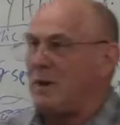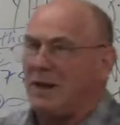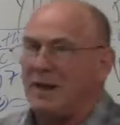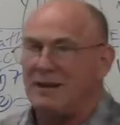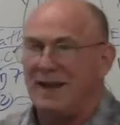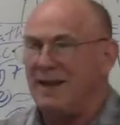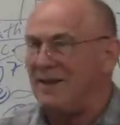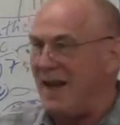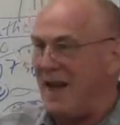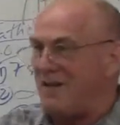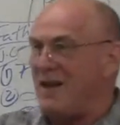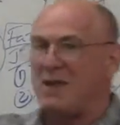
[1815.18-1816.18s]
because they, they
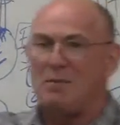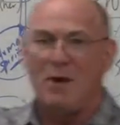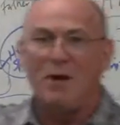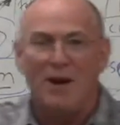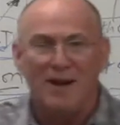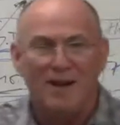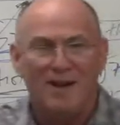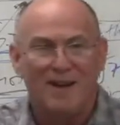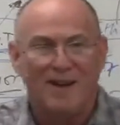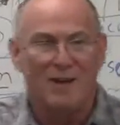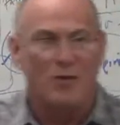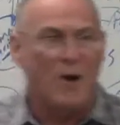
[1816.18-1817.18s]
have that spirit.
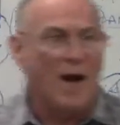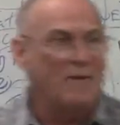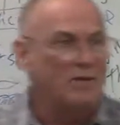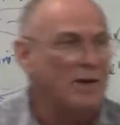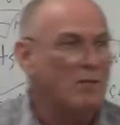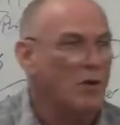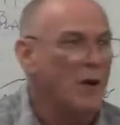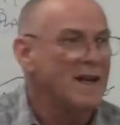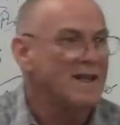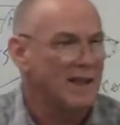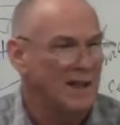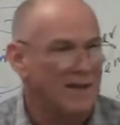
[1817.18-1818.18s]
It drives them
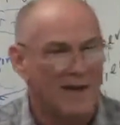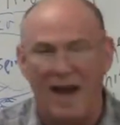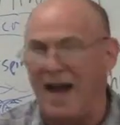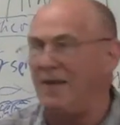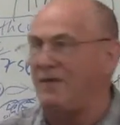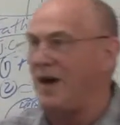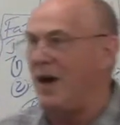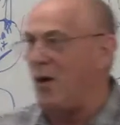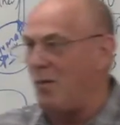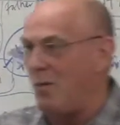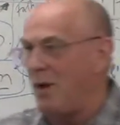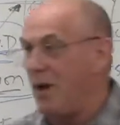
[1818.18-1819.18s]
crazy. They have to
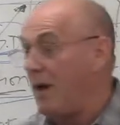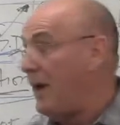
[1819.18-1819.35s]
help.